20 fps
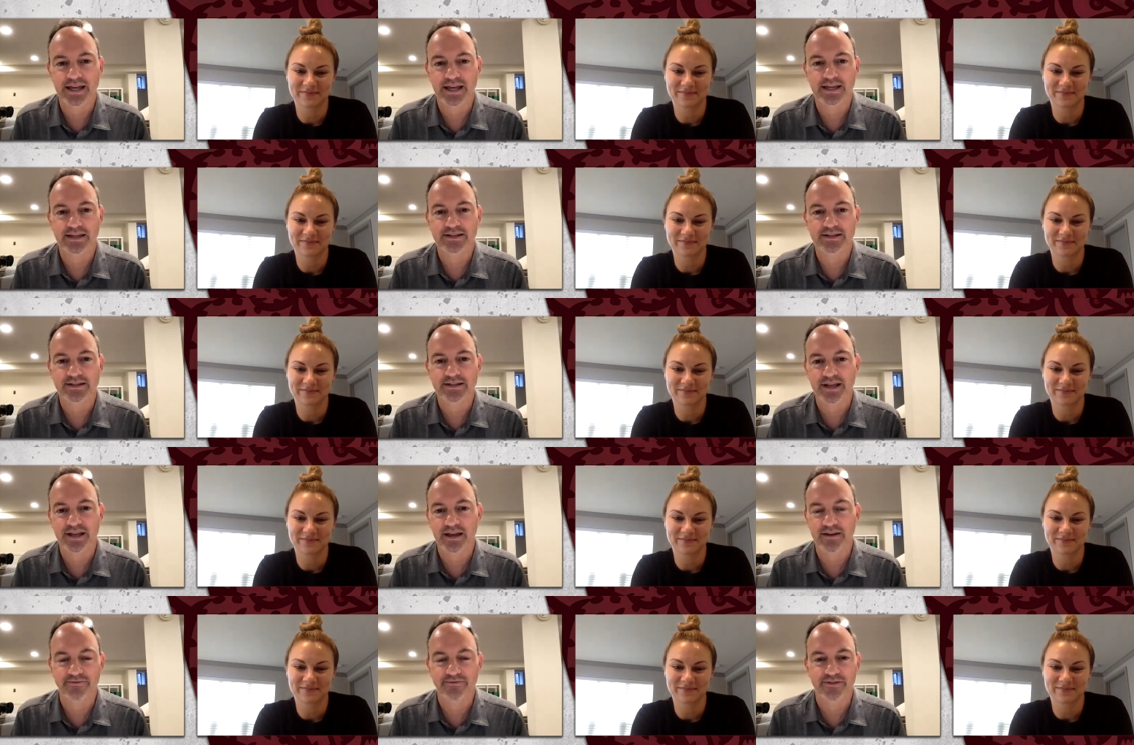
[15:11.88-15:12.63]
Speaker 1: a
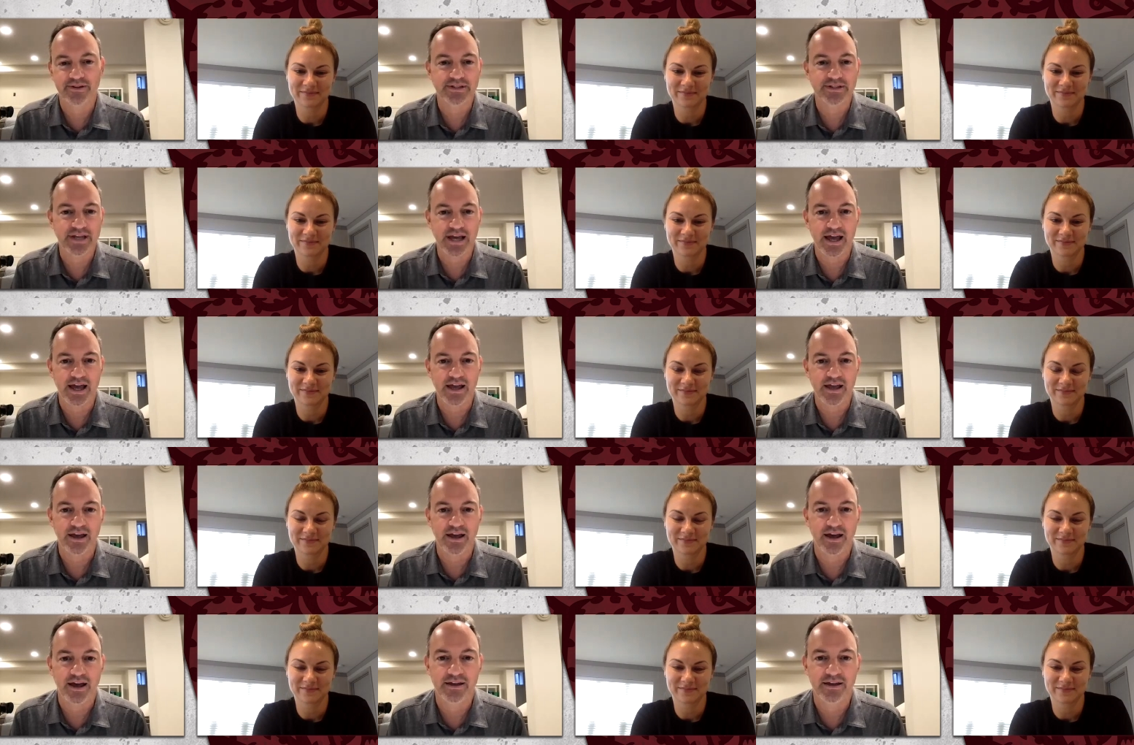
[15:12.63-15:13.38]
safe day
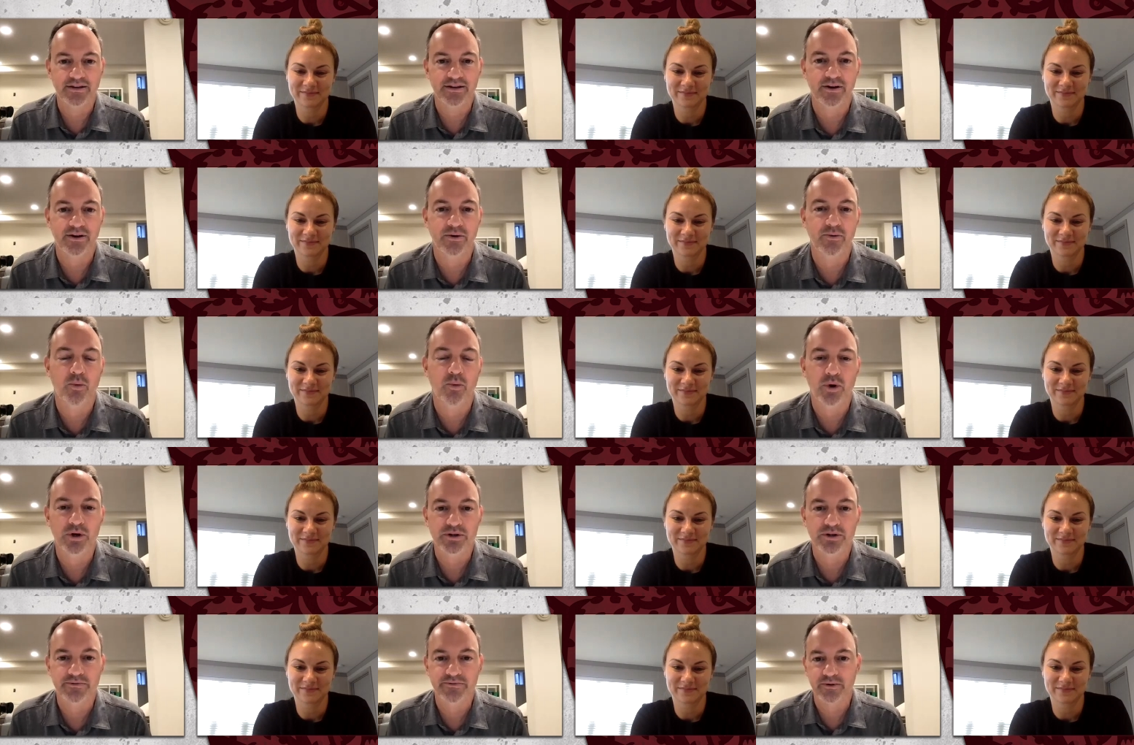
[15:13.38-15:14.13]
and a
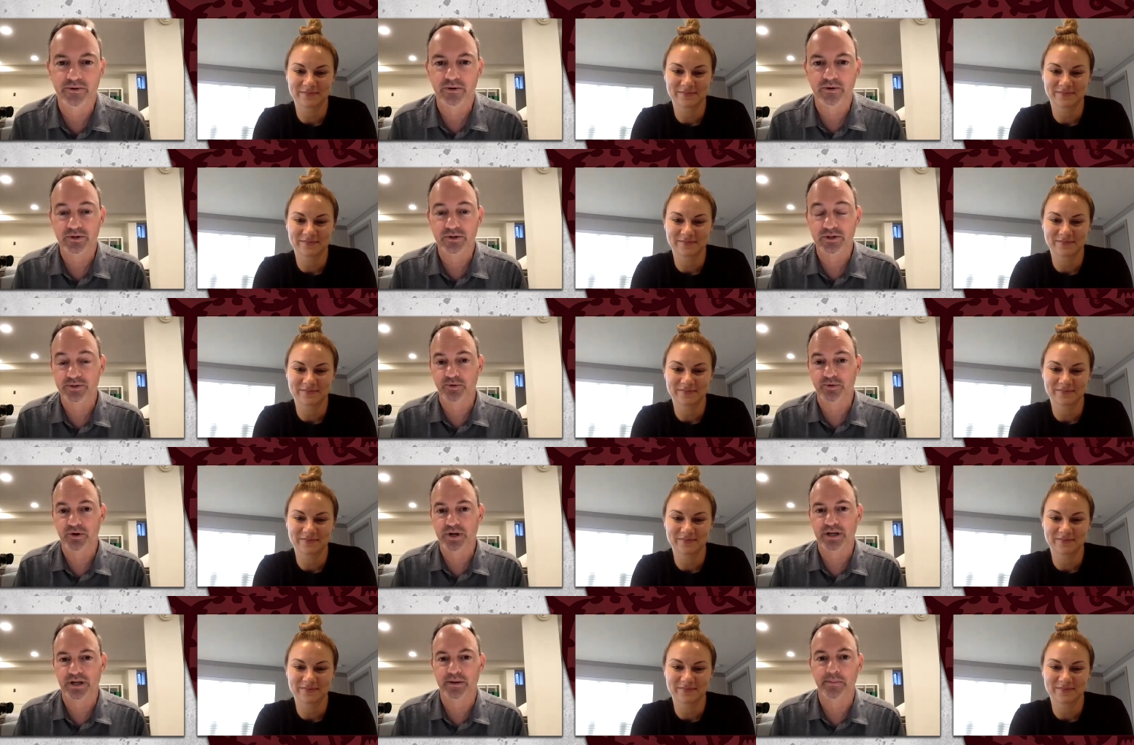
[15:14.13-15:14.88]
wonderful
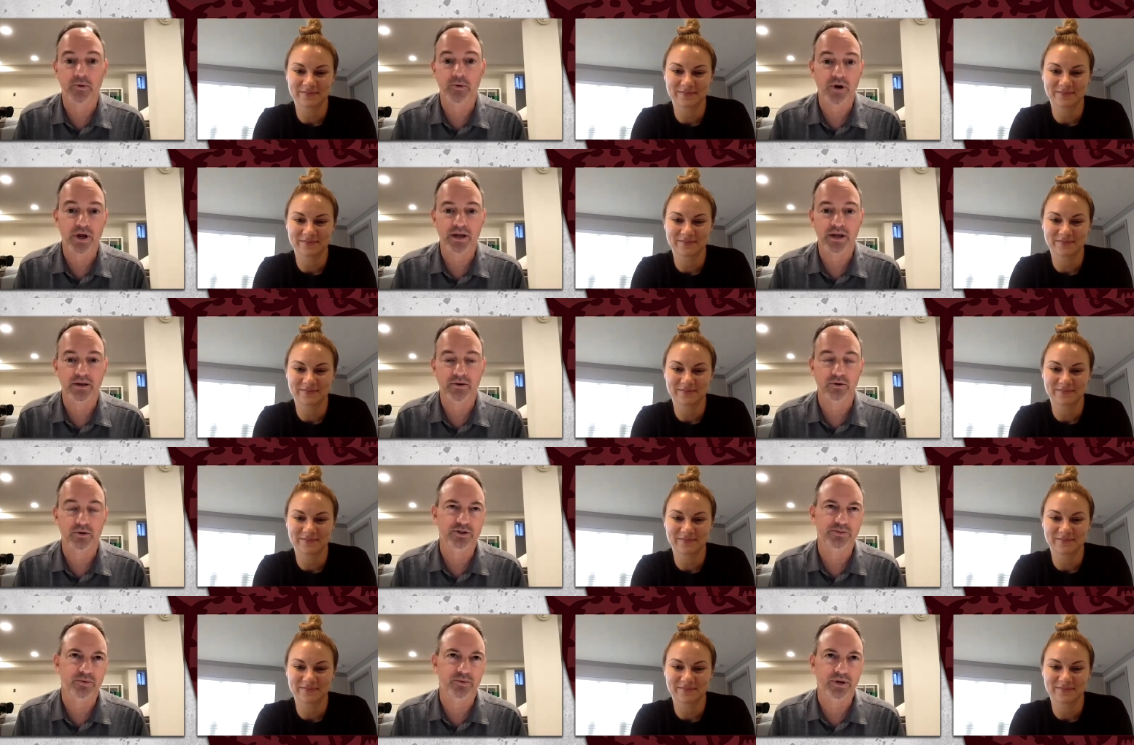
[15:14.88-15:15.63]
spring break or
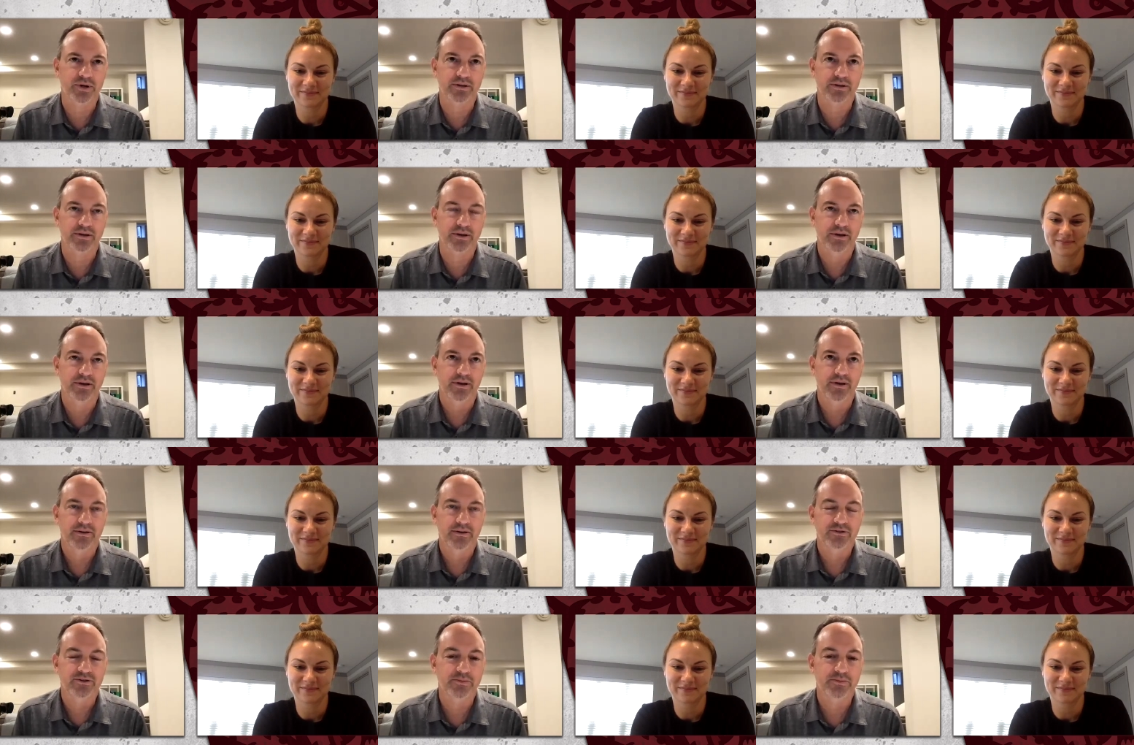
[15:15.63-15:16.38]
spring
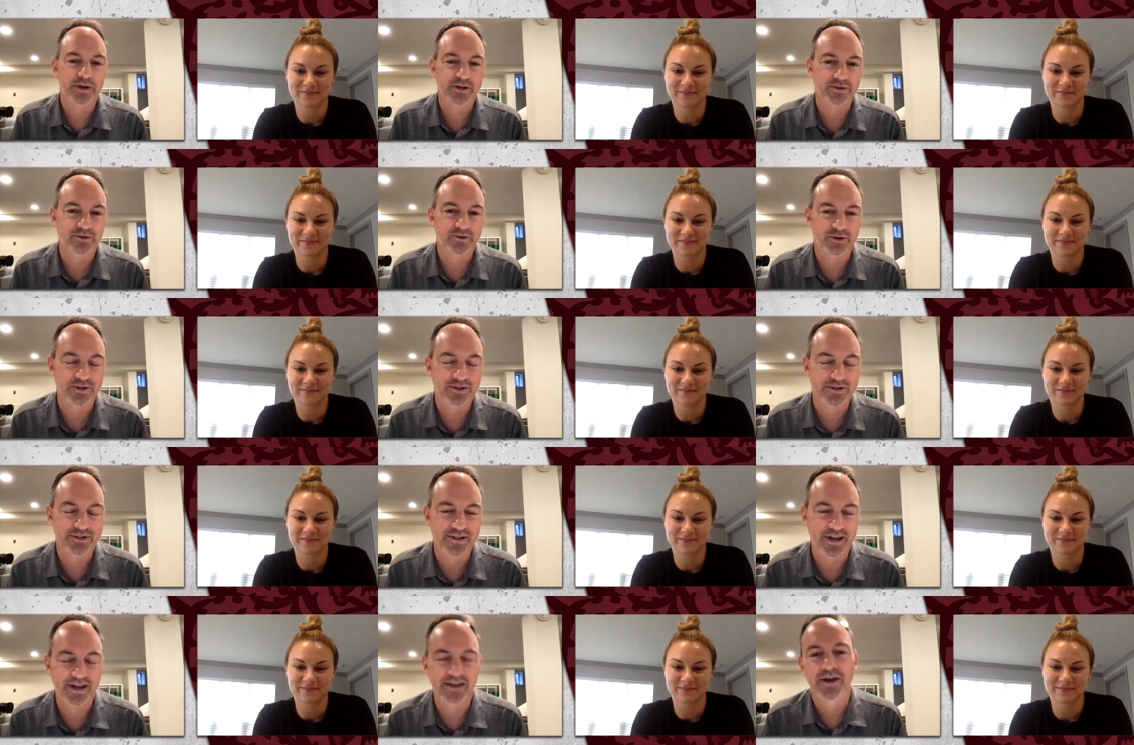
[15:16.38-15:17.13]
semester, I should
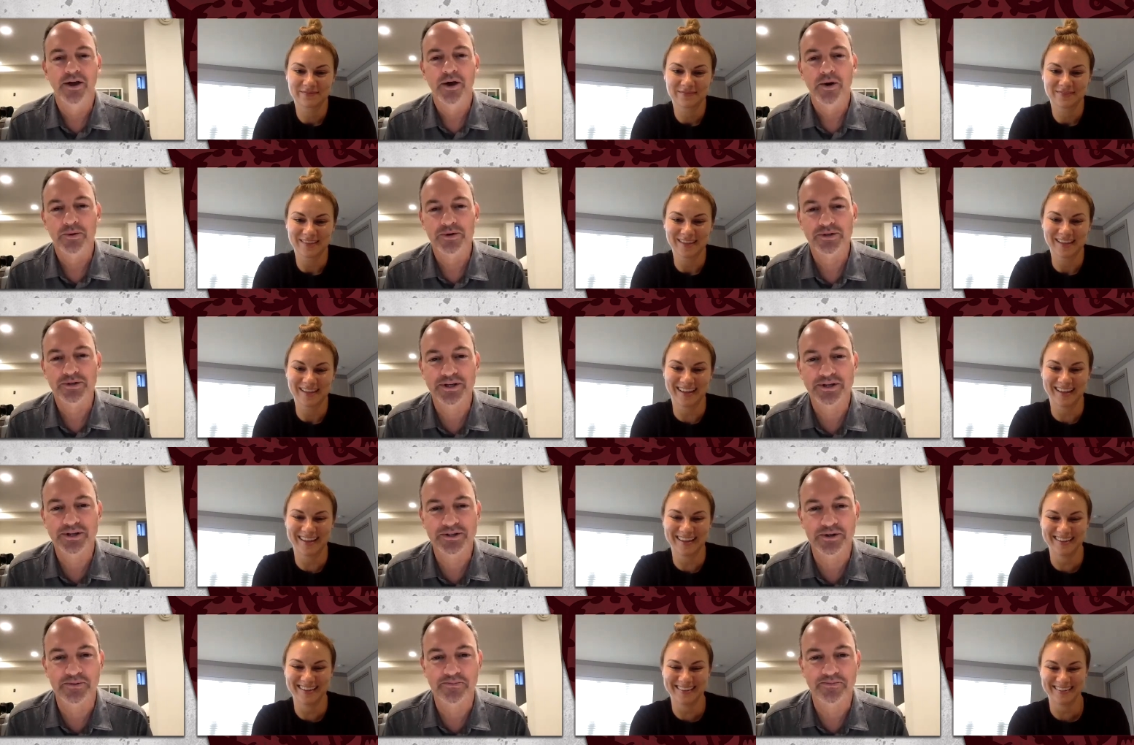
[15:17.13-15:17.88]
say. We'll see you
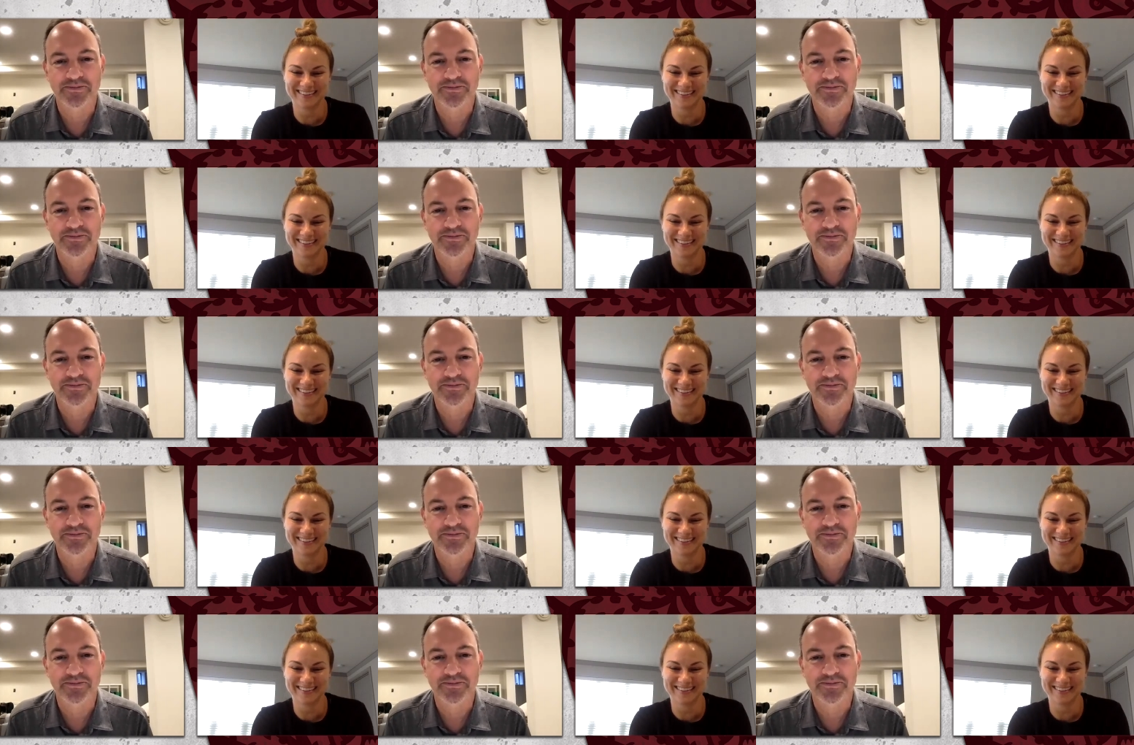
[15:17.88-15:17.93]
soon.